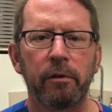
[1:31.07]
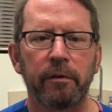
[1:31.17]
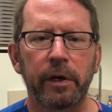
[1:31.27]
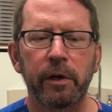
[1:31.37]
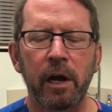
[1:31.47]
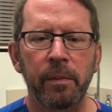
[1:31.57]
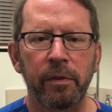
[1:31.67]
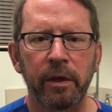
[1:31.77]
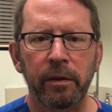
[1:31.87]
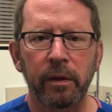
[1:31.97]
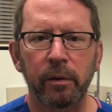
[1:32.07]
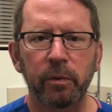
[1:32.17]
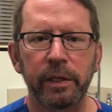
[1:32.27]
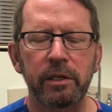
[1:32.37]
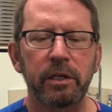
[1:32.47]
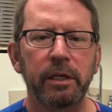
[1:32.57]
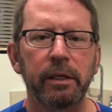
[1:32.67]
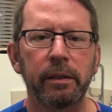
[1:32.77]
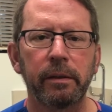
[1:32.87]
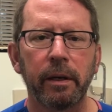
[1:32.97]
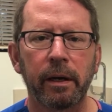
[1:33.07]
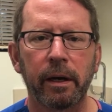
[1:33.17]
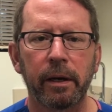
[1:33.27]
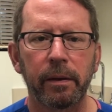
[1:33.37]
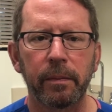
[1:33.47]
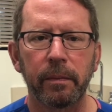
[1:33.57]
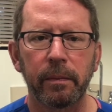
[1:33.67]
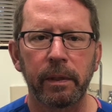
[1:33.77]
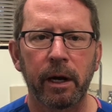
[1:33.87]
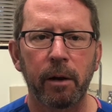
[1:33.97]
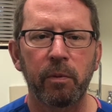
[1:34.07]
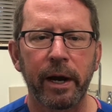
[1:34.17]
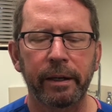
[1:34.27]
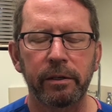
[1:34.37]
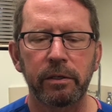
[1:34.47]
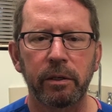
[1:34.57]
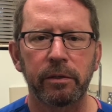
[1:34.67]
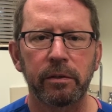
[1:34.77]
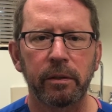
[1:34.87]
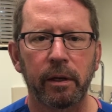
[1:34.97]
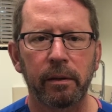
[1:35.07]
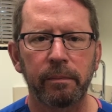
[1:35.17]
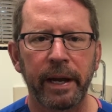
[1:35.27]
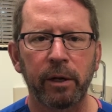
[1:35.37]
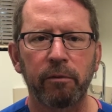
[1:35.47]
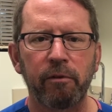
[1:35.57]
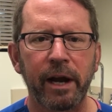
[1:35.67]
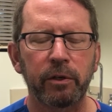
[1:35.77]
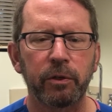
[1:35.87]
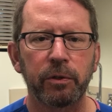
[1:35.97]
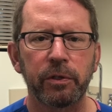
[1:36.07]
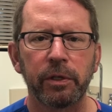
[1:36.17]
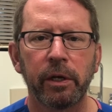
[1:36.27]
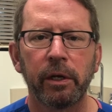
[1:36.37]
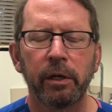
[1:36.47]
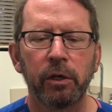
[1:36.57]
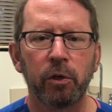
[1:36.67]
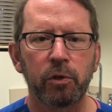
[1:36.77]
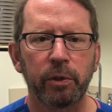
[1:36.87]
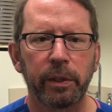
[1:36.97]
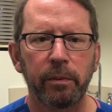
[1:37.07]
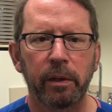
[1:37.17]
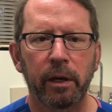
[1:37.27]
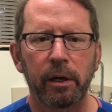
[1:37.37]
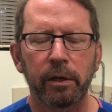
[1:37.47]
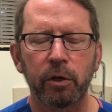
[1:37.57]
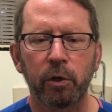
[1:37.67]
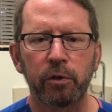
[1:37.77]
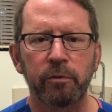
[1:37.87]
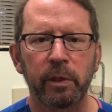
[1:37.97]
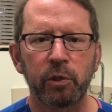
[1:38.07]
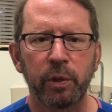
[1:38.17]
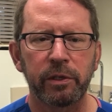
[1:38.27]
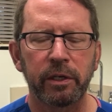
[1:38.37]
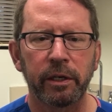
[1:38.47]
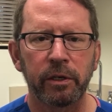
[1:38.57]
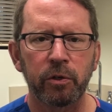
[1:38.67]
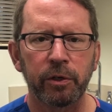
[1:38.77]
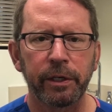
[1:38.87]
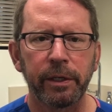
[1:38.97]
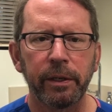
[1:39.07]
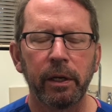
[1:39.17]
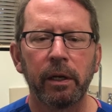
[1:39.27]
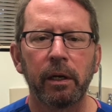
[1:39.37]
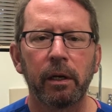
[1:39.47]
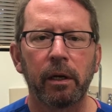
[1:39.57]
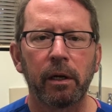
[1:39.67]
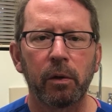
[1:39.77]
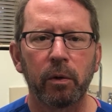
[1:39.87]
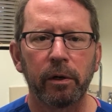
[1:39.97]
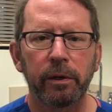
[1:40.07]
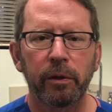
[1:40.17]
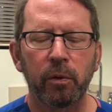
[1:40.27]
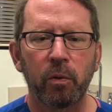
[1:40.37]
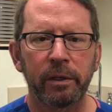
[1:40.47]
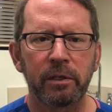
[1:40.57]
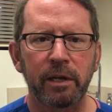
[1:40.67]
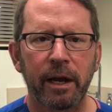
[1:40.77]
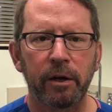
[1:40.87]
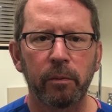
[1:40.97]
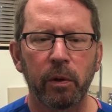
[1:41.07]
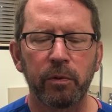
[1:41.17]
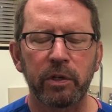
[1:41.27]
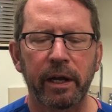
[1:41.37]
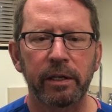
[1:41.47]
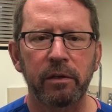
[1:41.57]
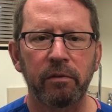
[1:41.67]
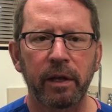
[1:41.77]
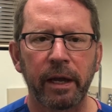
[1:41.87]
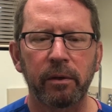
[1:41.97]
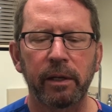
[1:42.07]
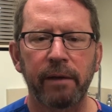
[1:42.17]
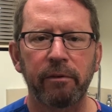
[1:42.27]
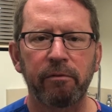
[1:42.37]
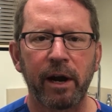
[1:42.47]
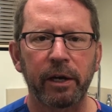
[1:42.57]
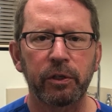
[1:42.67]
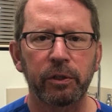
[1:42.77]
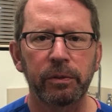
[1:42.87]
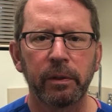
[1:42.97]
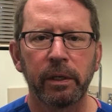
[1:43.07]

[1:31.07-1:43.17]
very common thing that we see in our practice is ankle fractures. Usually occurs from a twisting injury where either one side or both sides of the ankle have a fracture.